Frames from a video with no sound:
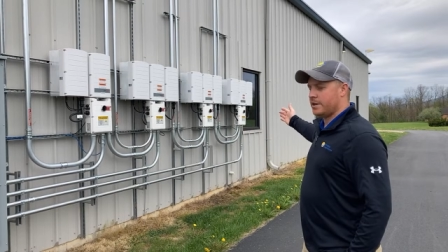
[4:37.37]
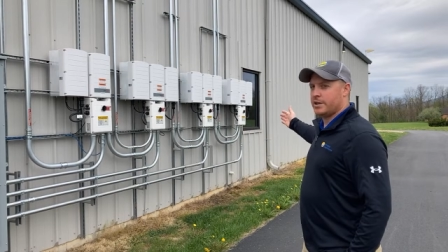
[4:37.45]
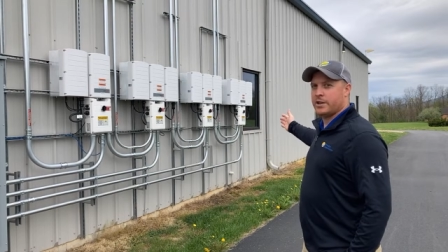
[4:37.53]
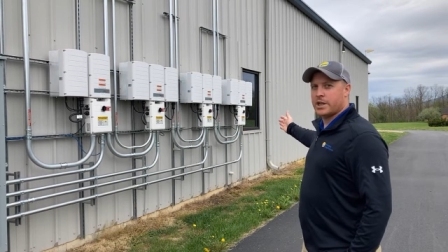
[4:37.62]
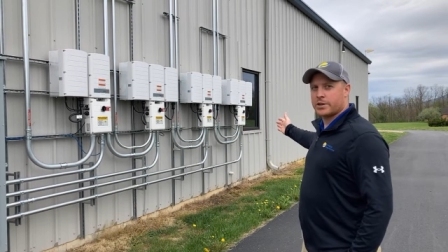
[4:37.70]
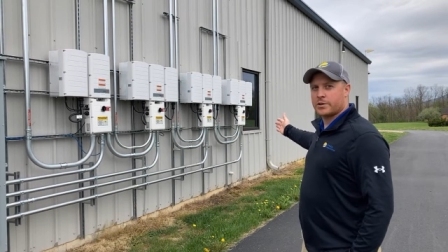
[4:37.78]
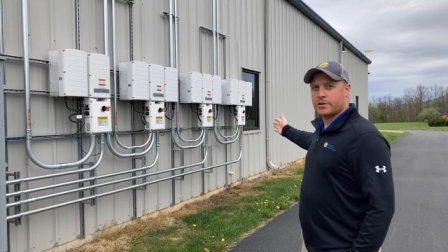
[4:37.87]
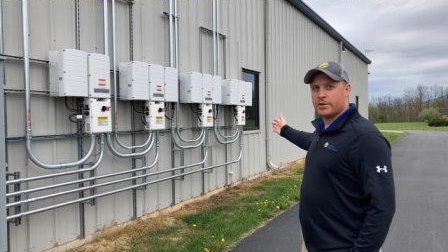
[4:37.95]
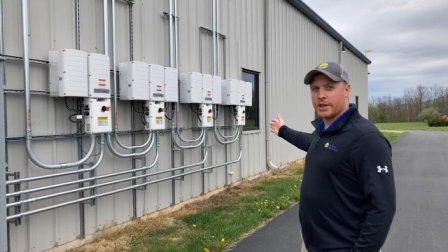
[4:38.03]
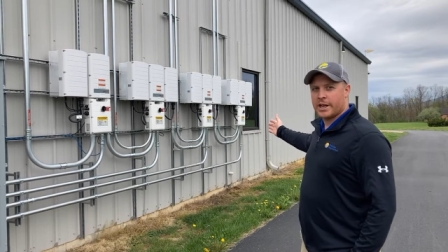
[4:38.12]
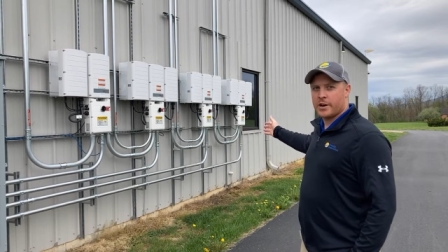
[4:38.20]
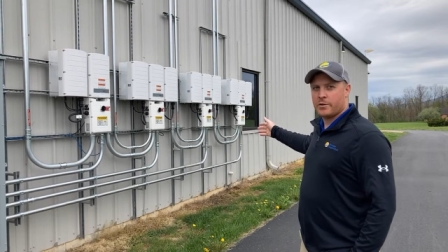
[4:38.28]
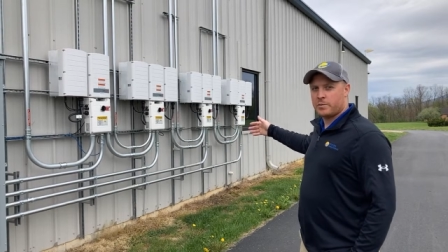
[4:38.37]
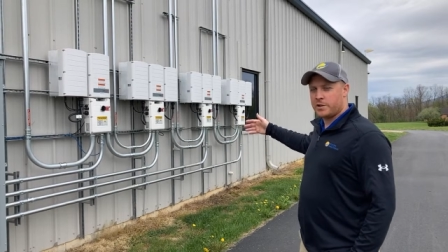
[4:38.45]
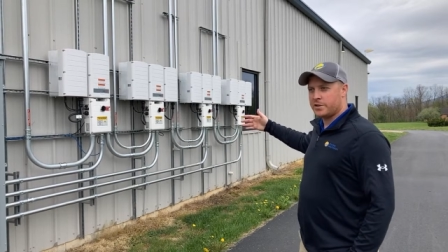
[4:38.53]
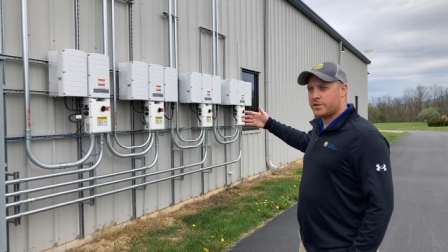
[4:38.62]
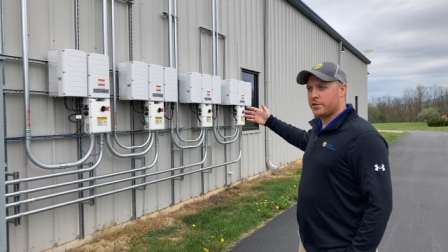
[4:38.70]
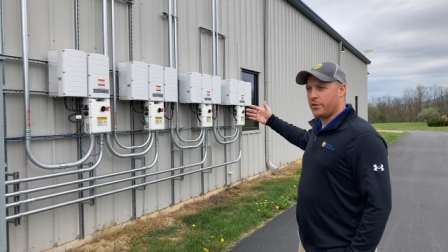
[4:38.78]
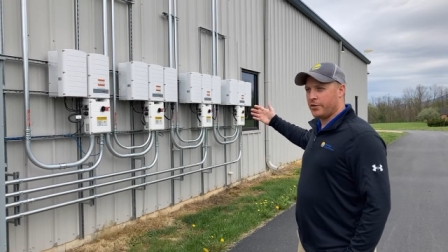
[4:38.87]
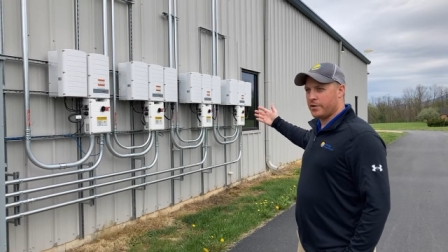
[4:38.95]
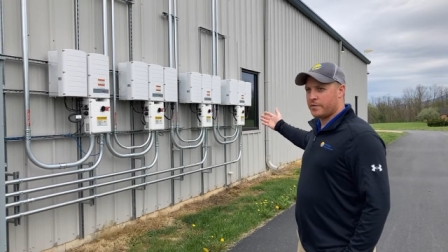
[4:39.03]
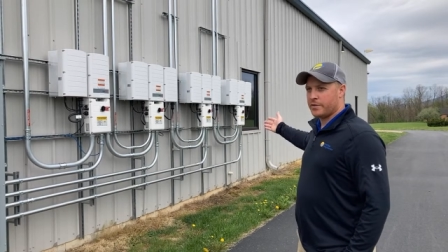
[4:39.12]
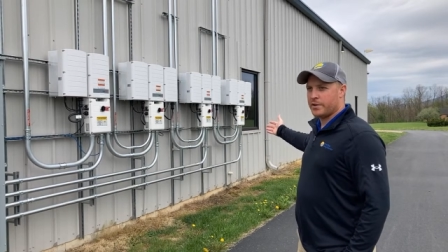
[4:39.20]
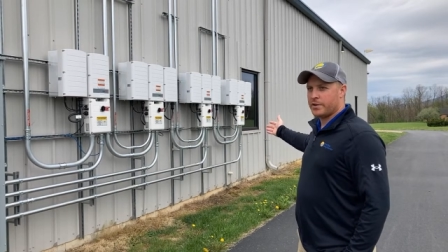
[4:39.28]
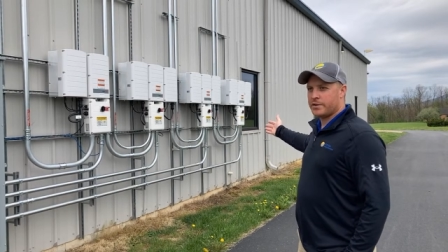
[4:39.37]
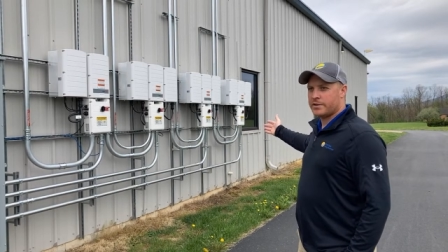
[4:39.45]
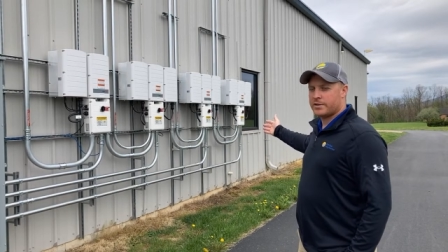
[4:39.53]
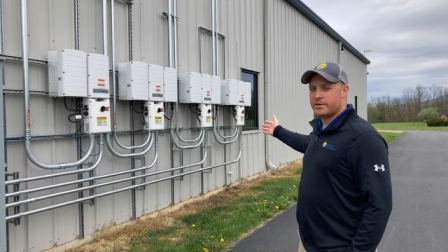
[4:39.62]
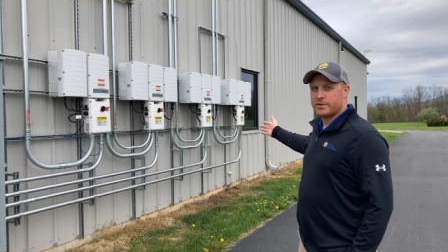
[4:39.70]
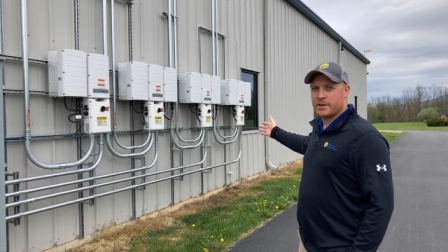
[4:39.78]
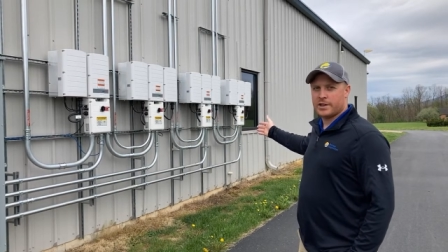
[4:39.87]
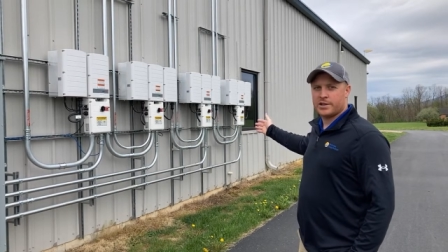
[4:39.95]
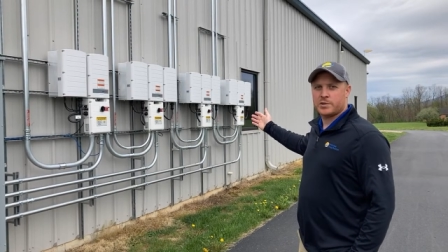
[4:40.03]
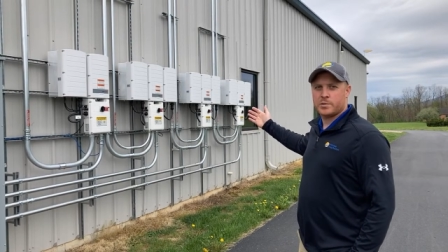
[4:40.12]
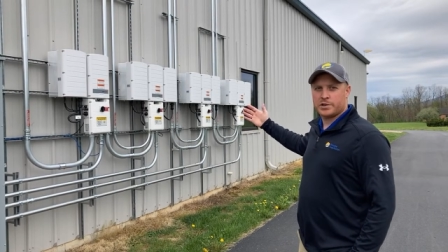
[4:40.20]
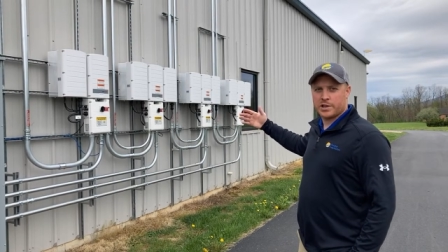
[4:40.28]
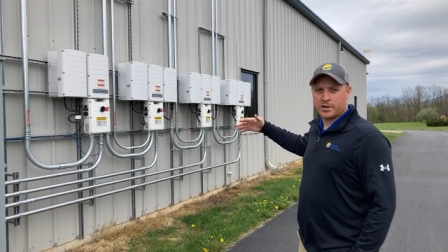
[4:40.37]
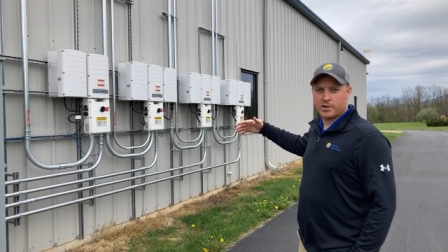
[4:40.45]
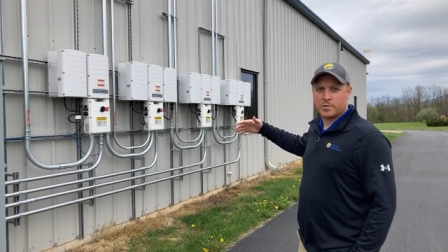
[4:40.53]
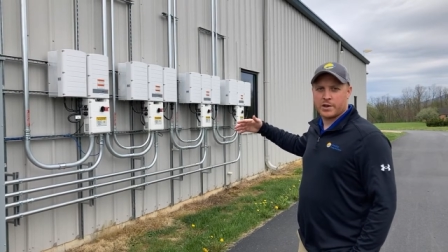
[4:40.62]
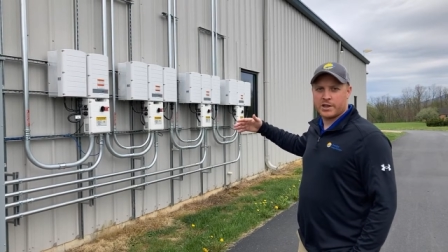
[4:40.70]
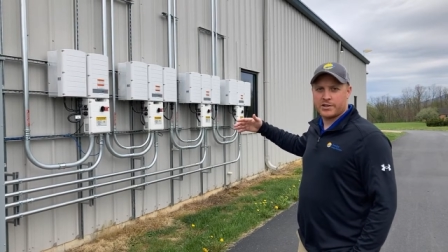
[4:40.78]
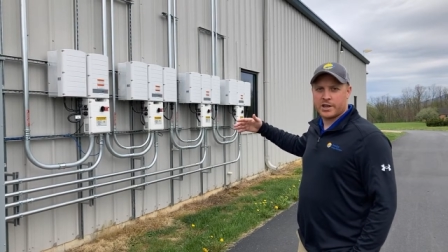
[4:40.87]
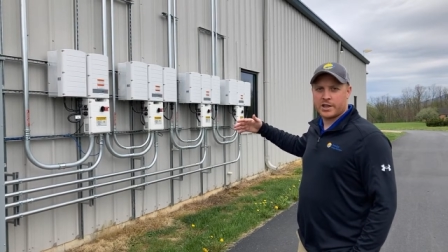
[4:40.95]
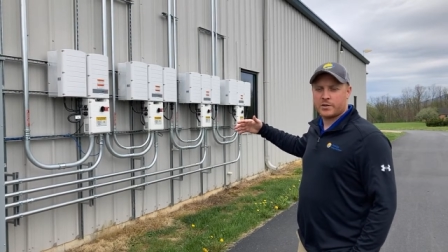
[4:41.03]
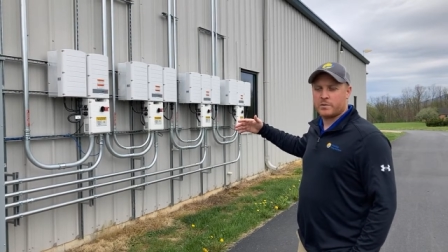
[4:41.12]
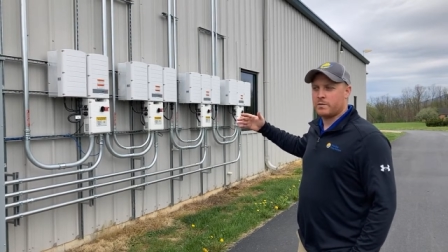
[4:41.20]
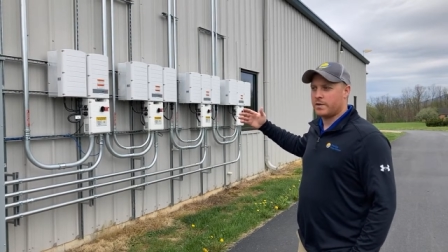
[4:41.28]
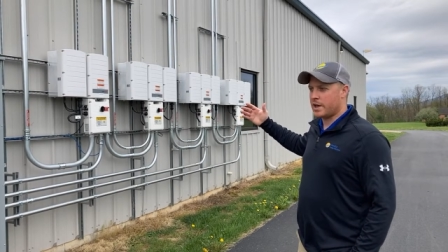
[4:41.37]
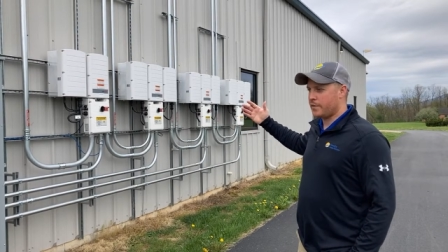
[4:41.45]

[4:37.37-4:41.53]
the electrical layout would be the solar inverters. On this particular project, we've got